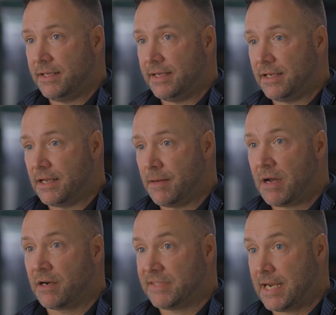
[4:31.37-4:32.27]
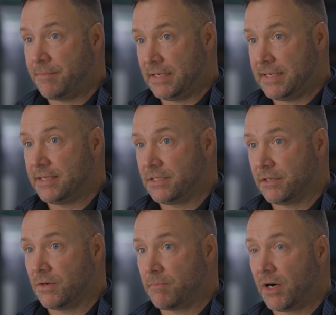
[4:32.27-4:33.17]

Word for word: the amount of time it takes to go to